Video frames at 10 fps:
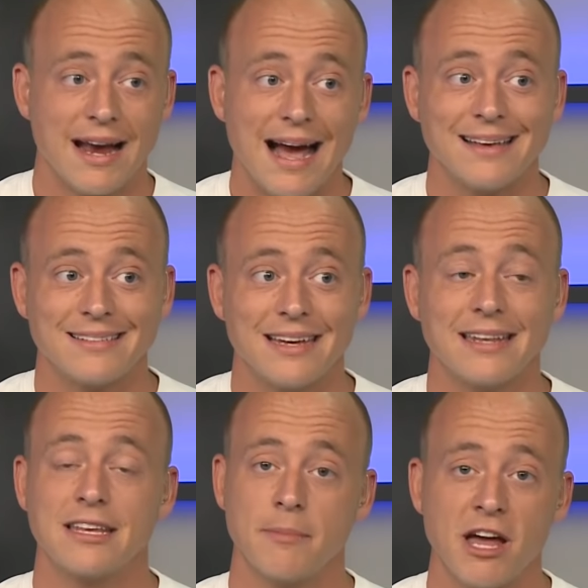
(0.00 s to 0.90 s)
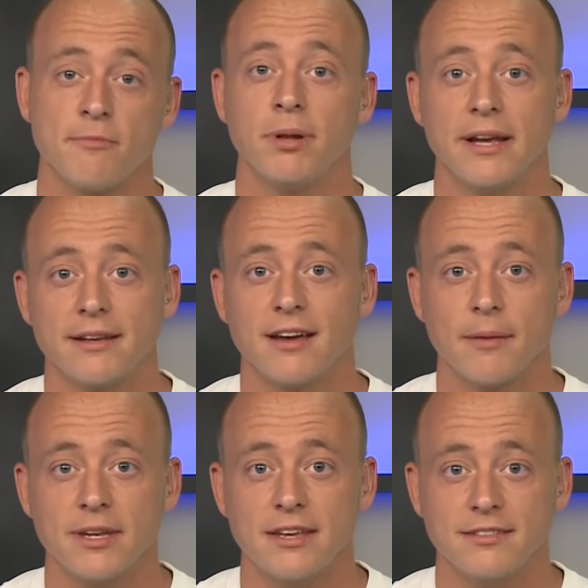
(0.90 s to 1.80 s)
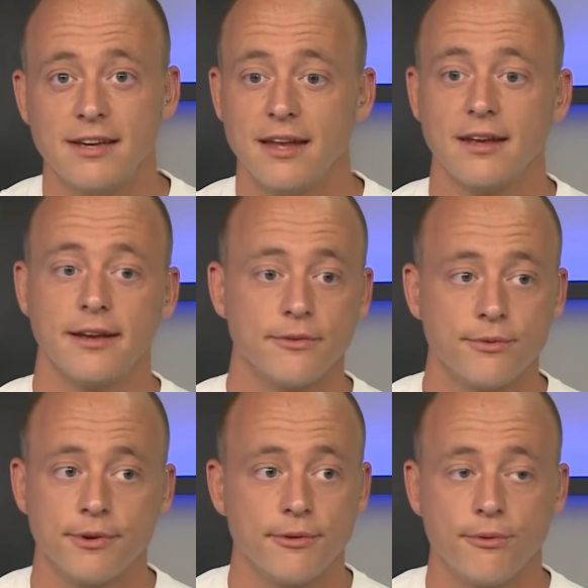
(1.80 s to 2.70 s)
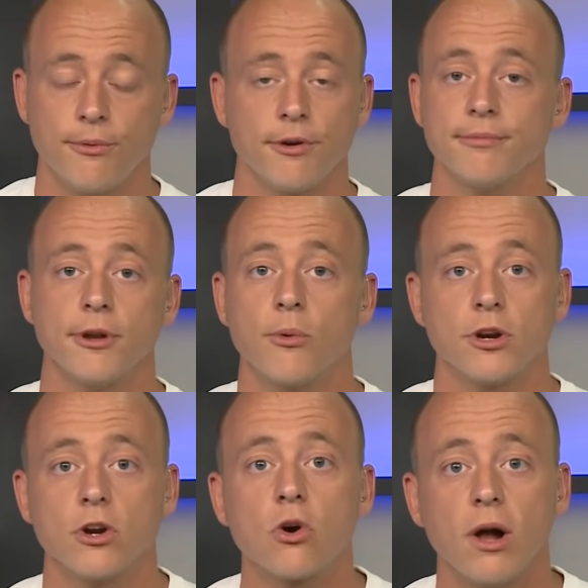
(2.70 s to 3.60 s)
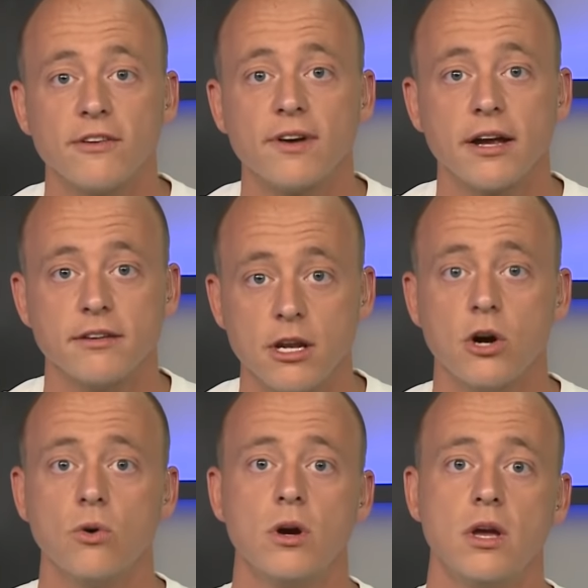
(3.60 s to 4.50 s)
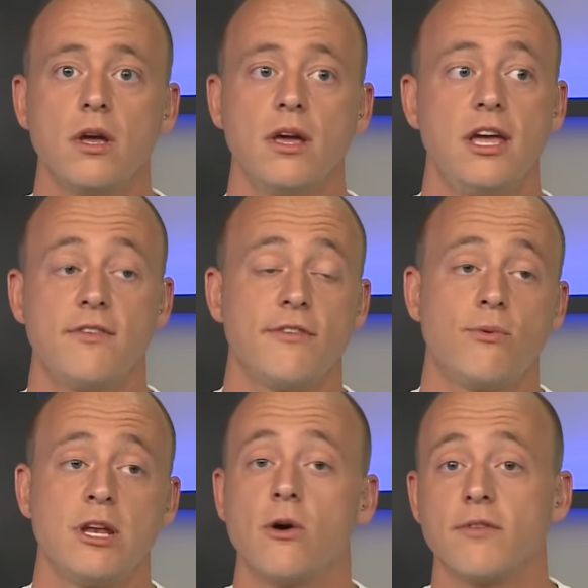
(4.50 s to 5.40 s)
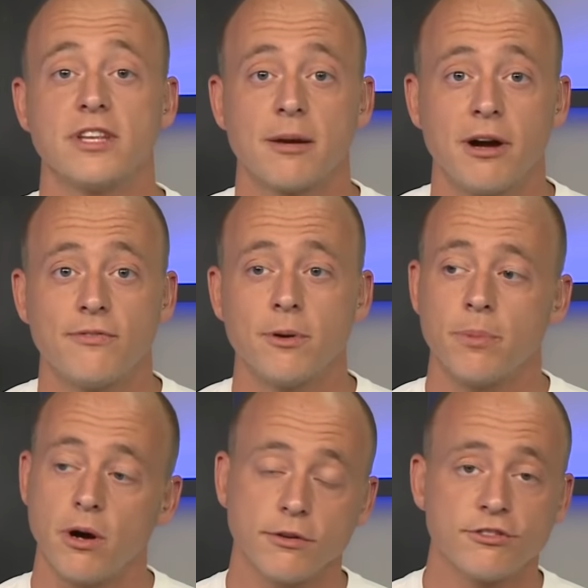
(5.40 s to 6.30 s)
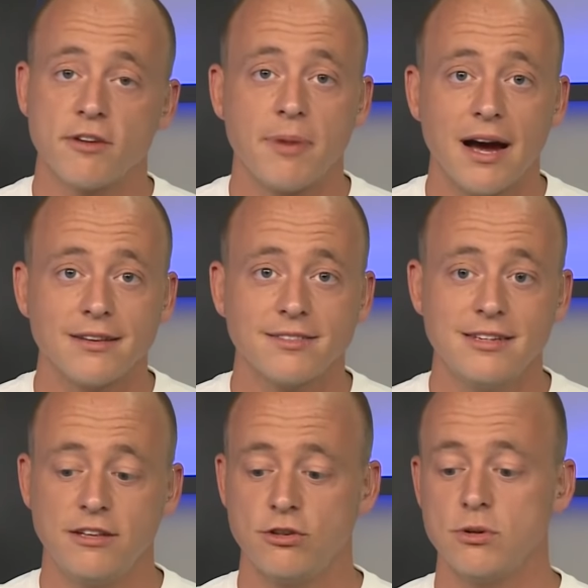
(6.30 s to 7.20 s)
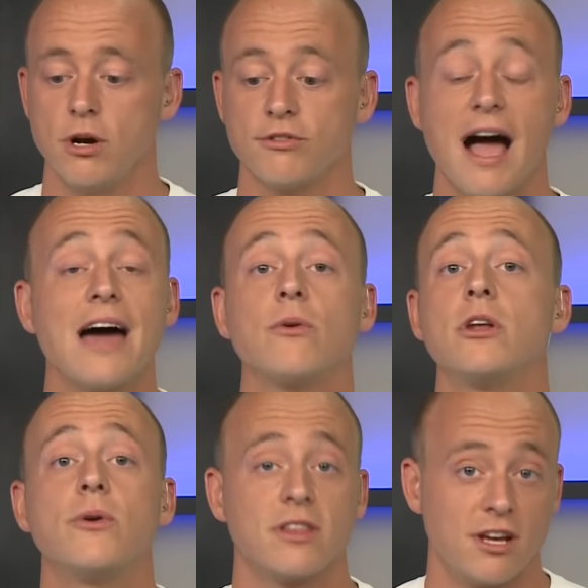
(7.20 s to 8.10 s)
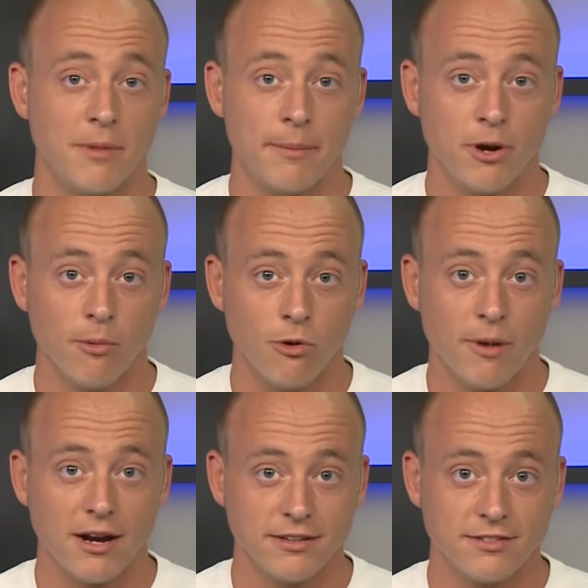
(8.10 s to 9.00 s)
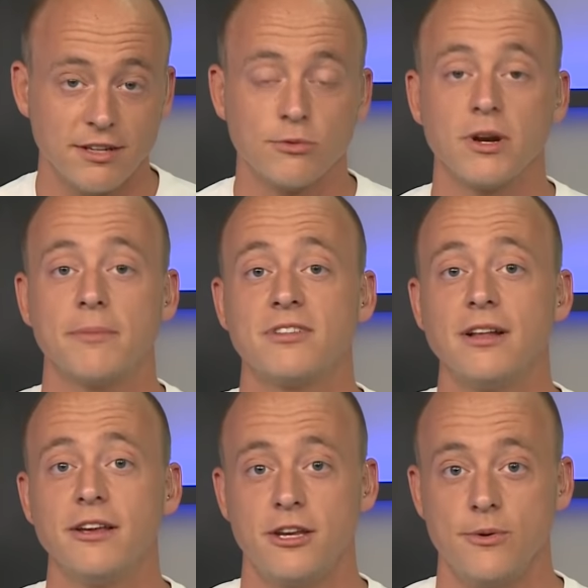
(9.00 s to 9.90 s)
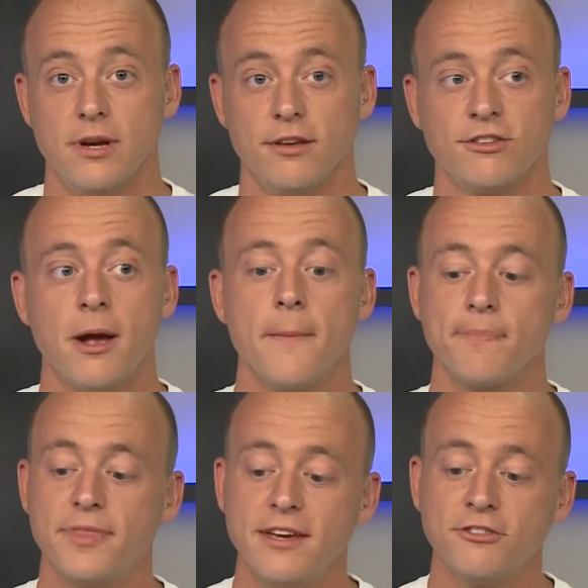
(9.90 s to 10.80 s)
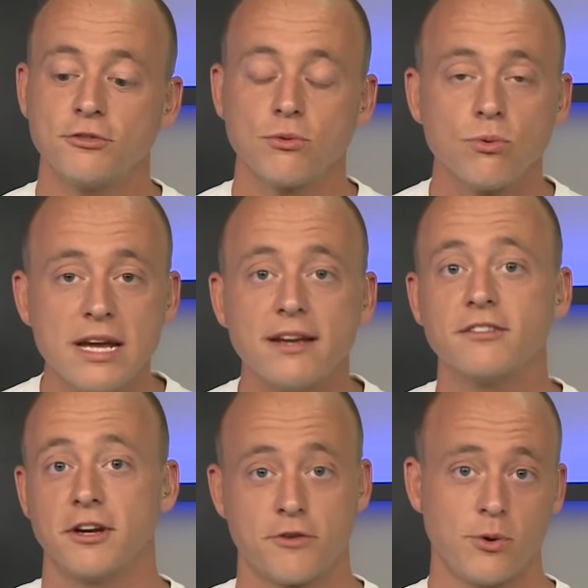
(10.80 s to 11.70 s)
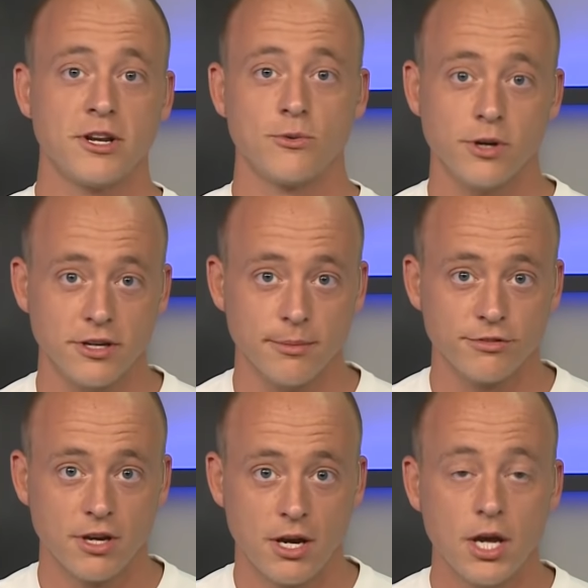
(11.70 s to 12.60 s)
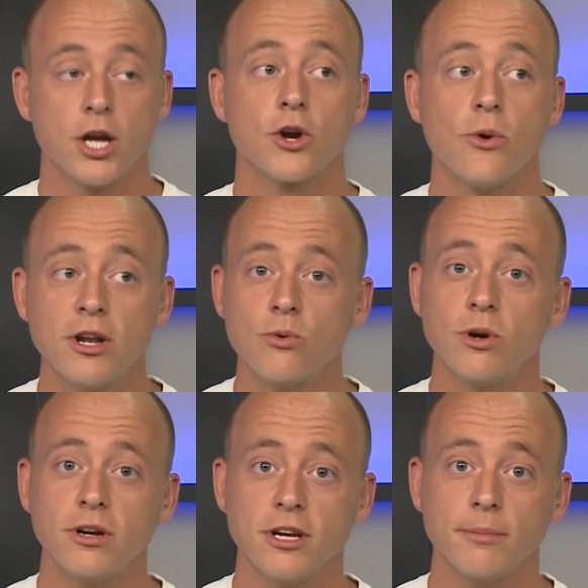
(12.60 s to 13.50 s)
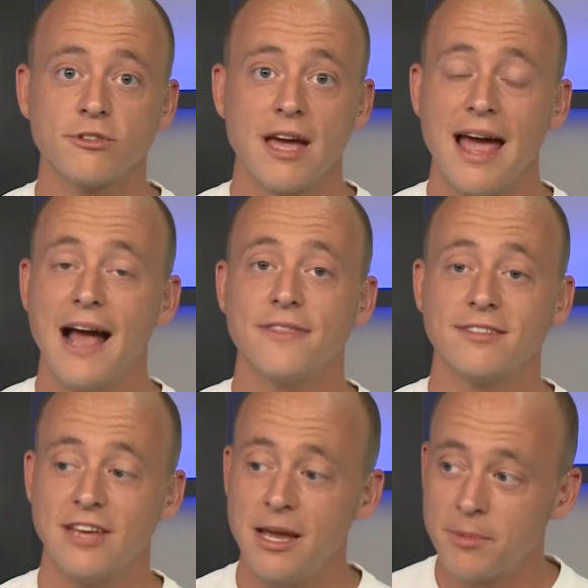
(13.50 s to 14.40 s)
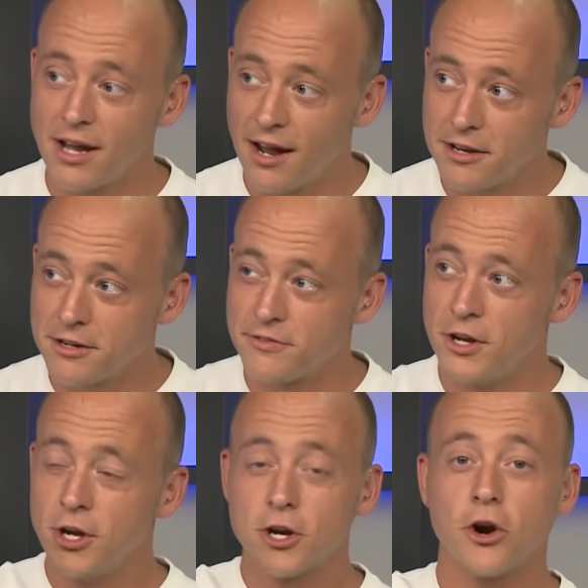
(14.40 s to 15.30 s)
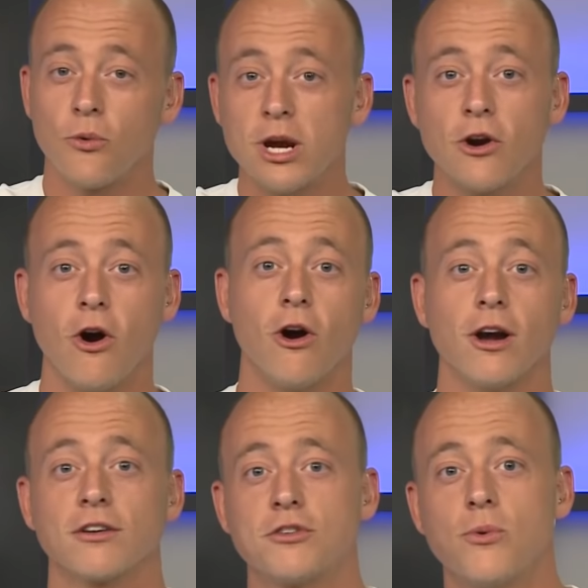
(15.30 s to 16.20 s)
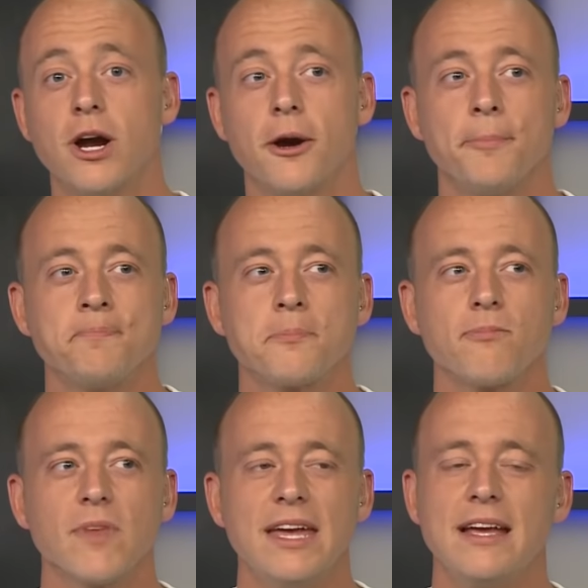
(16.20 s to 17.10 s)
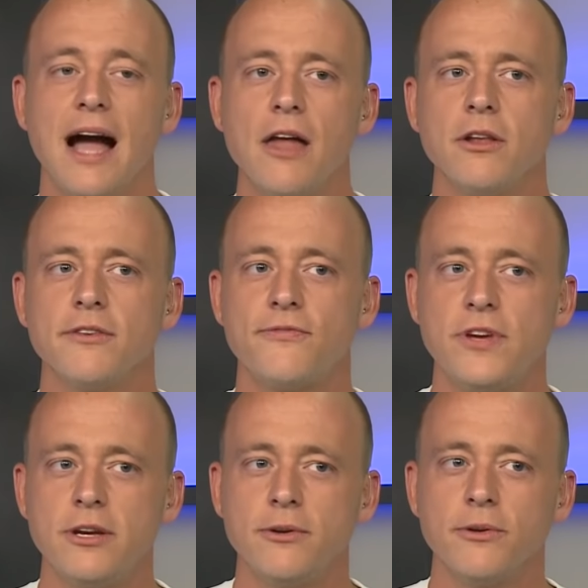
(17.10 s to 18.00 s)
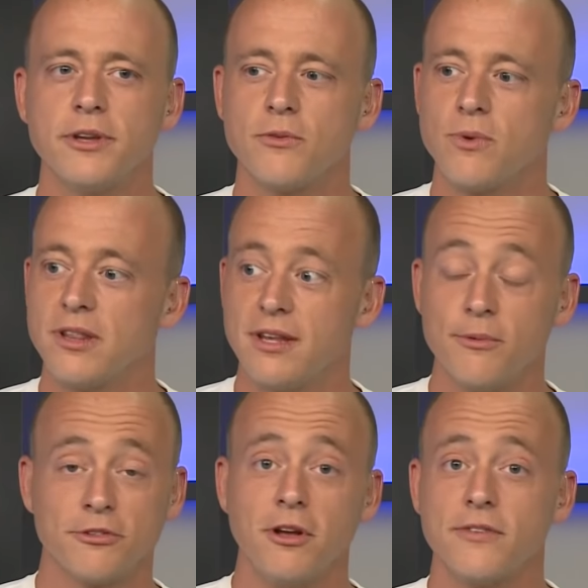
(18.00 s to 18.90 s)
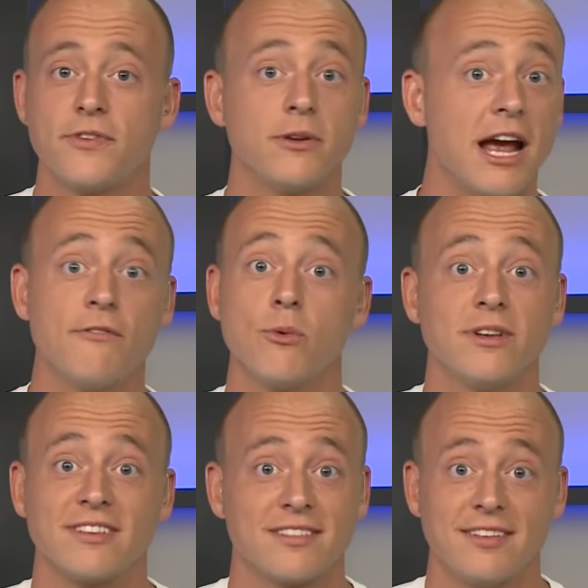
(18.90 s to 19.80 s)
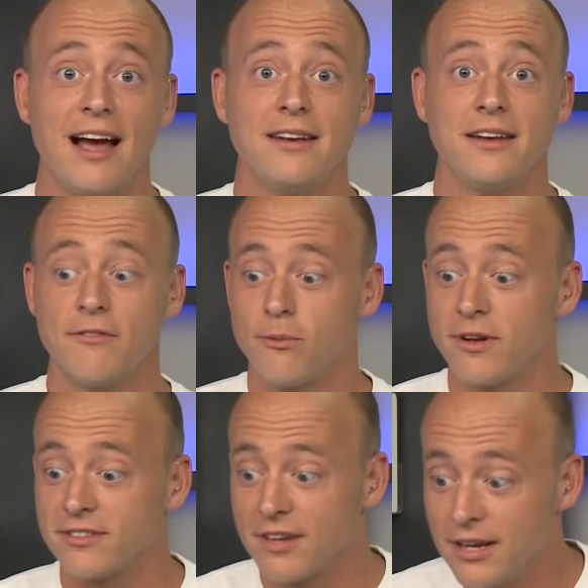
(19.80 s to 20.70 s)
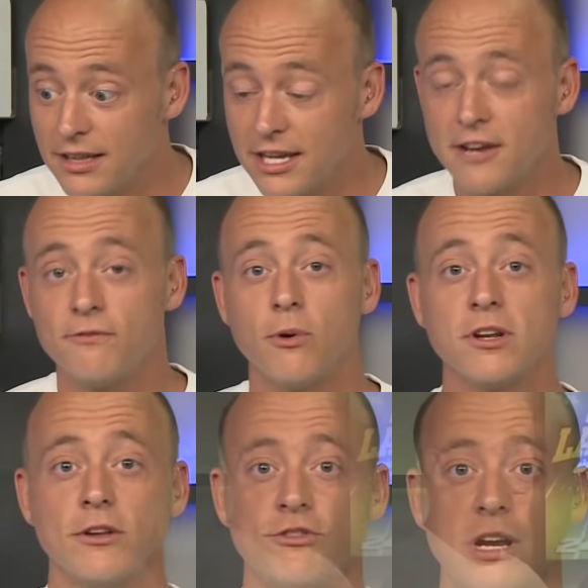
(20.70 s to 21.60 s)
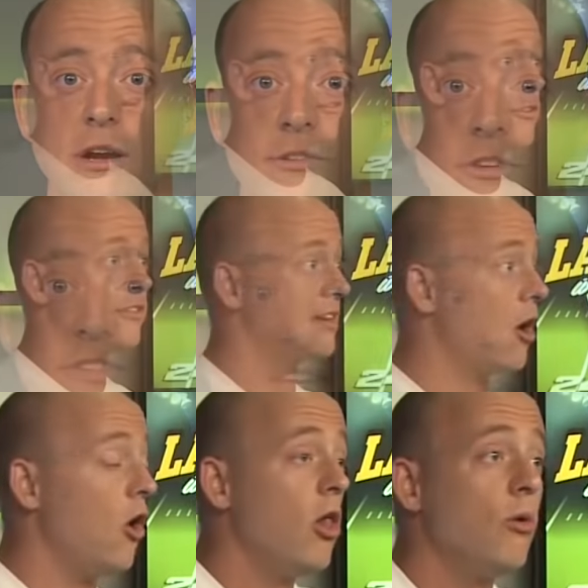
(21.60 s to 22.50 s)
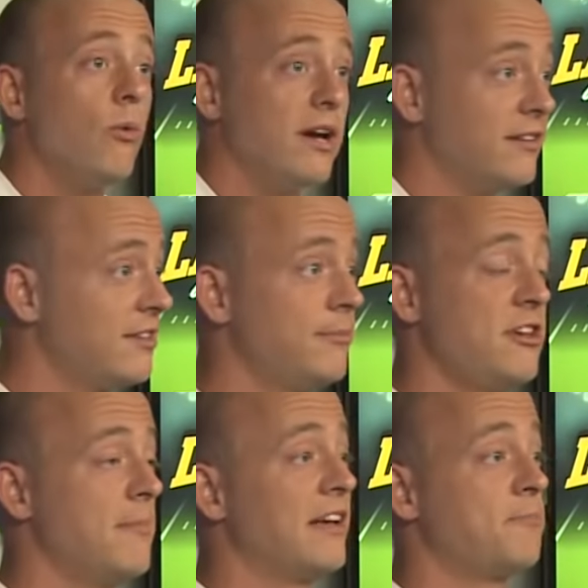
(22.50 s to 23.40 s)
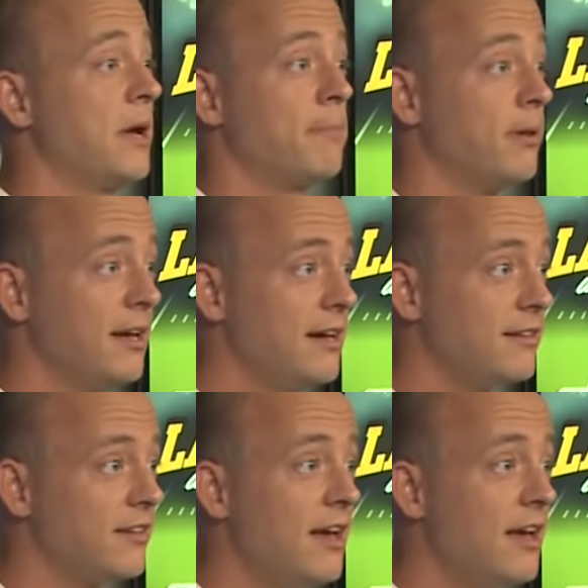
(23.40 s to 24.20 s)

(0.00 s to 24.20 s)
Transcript: a guy's getting the amount of playing time that he's getting, and we're nowhere near qualified to know, even if we know everything about football. There's stuff behind the scenes, who knows? I don't know anything about Barmore behind the scenes. What I'm telling you is this reeks of Quinnen Williams. Quinnen Williams had the same kind of career arc to where he got on the field, and when he was on the field, everyone's excited. Everyone's leaned forward in their chairs because it always seems he makes big plays.